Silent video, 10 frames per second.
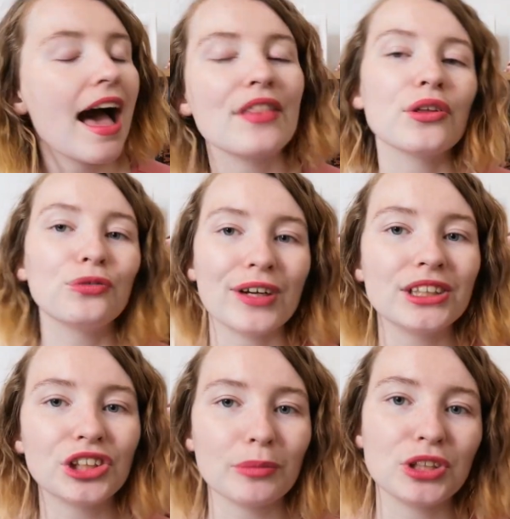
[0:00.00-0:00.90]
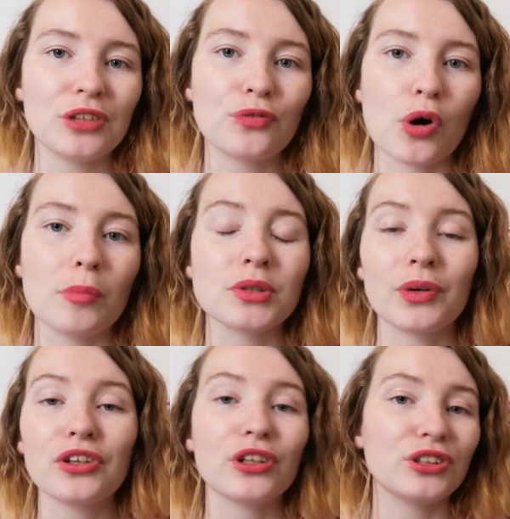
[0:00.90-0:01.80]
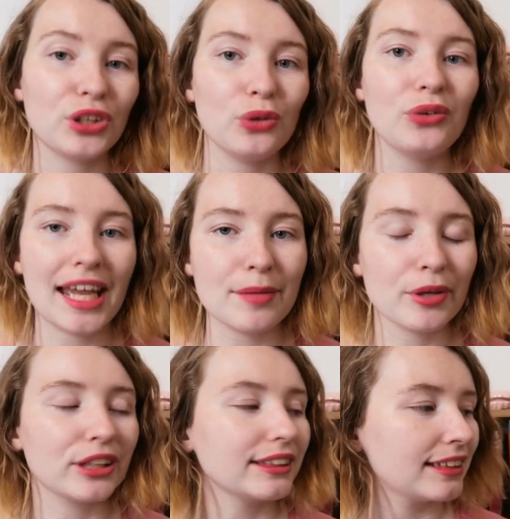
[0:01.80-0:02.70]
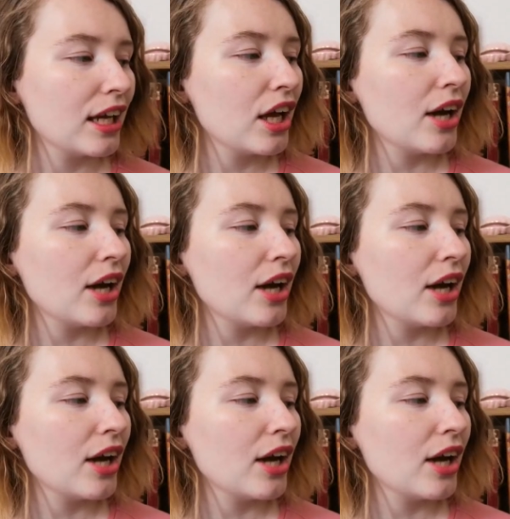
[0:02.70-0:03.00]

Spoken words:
and the friendship she forms with her two neighbors.